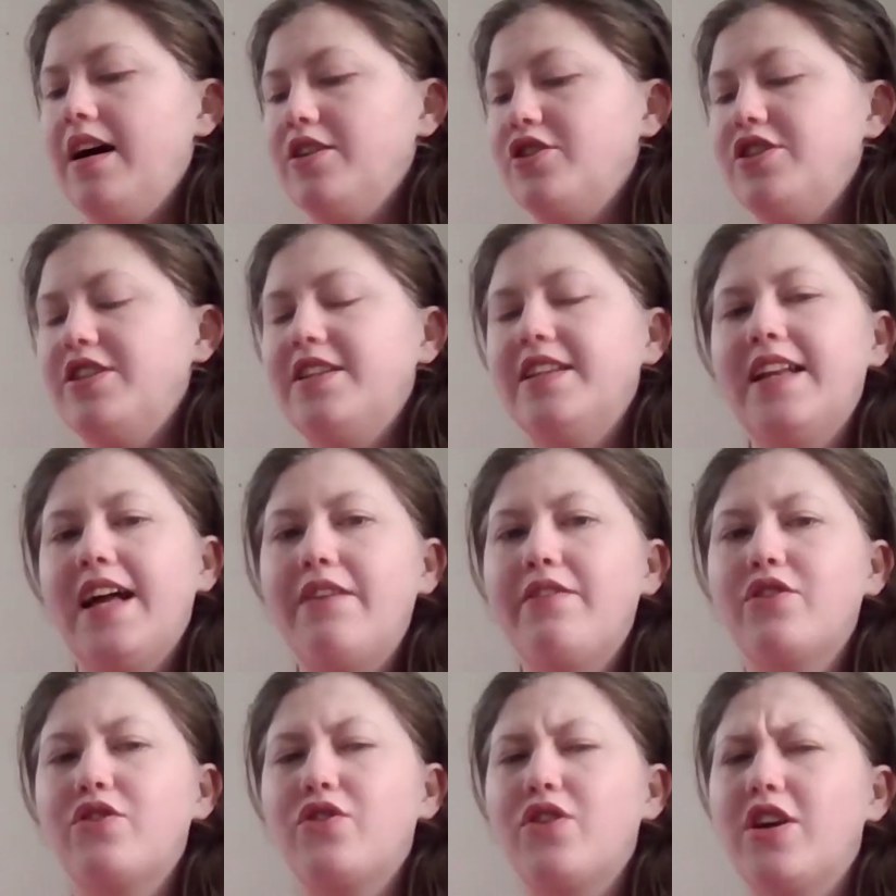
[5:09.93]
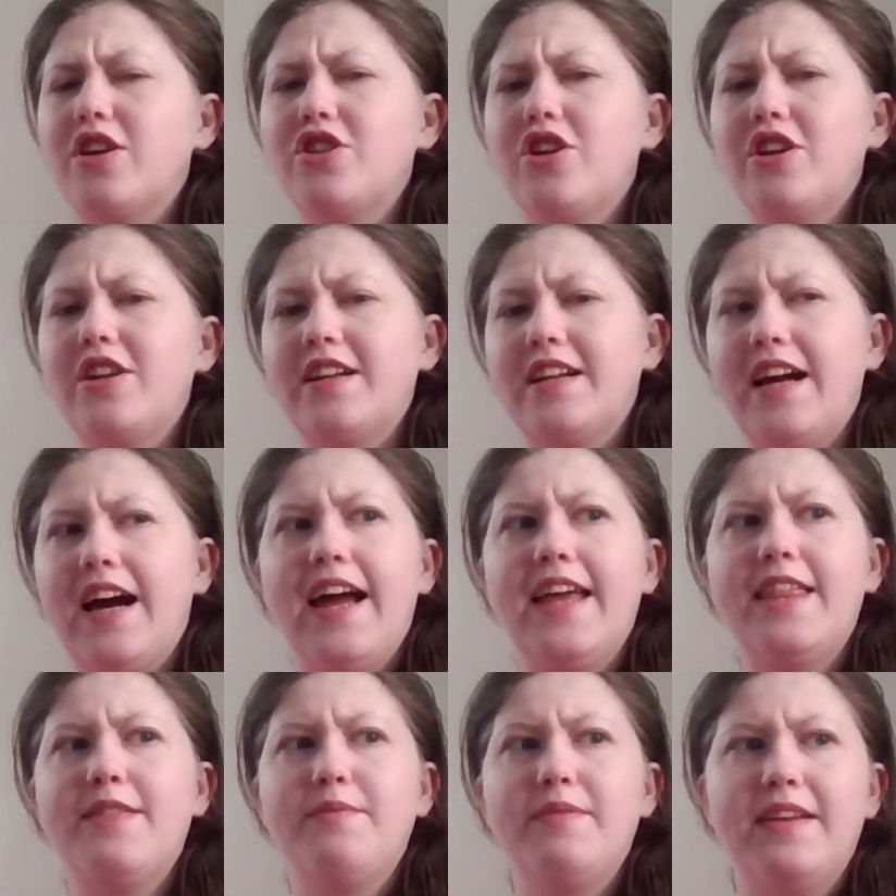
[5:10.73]
She did have a crush on a
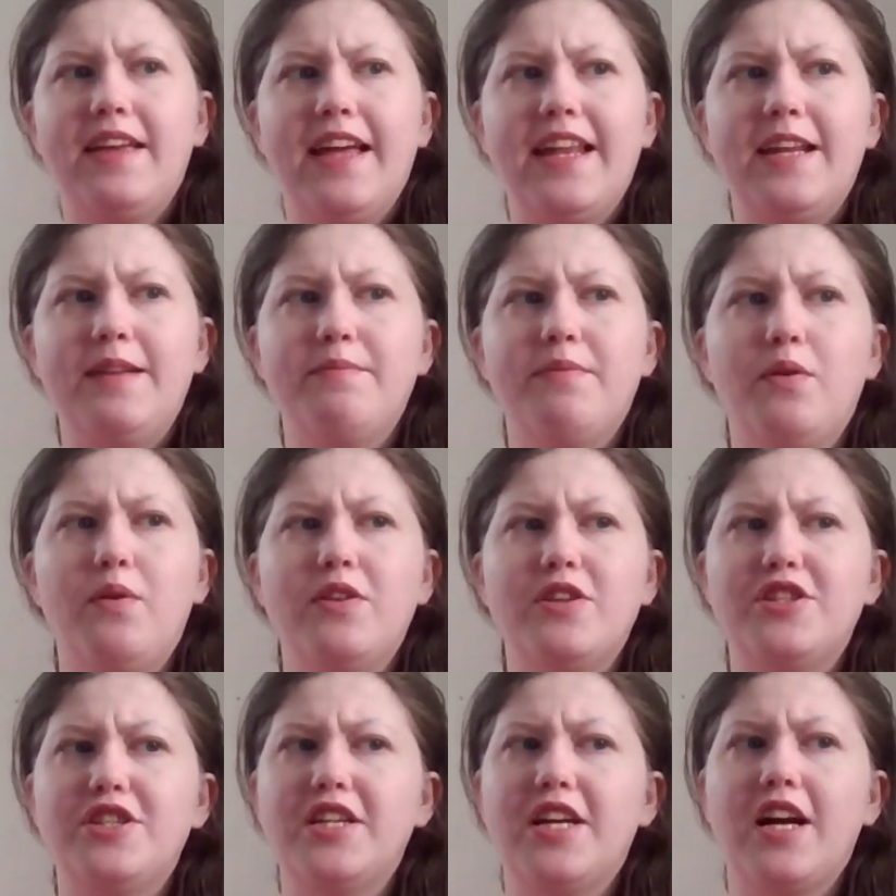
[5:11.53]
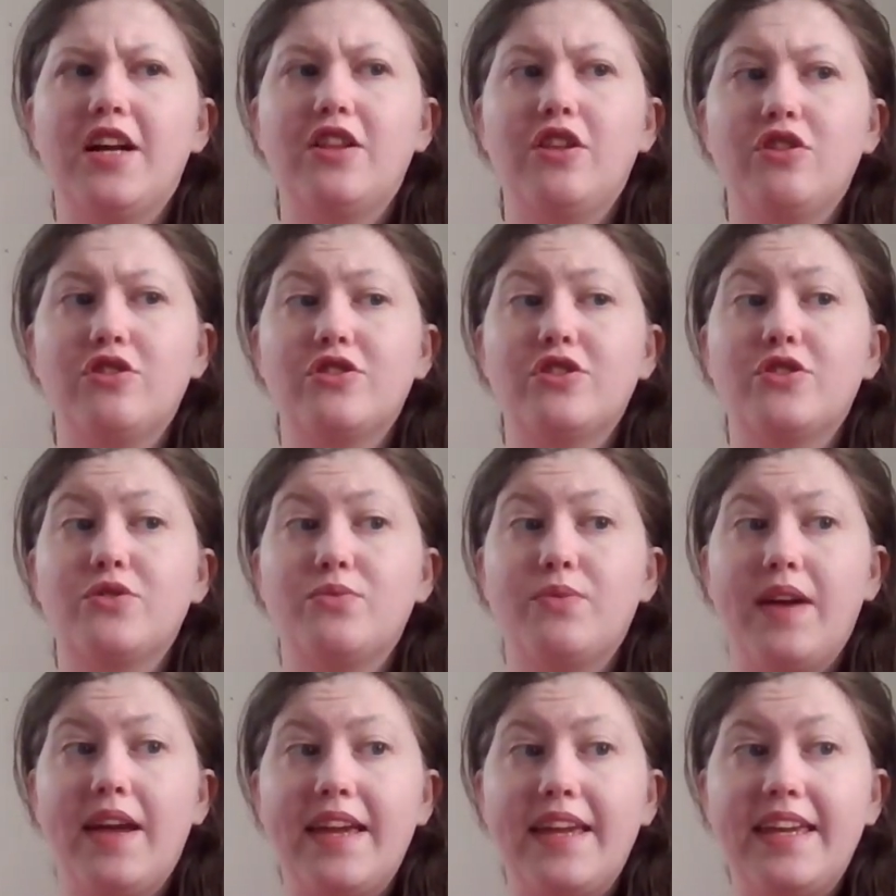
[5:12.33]
guy at the beginning, but once she got closer to
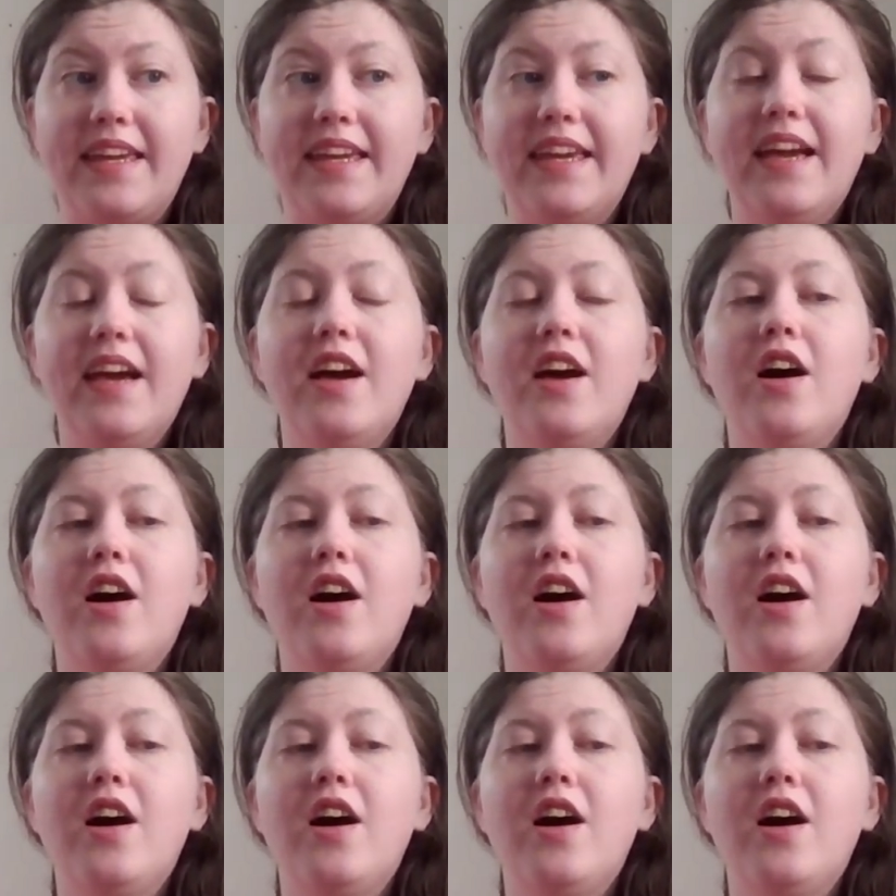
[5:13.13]
Rangi,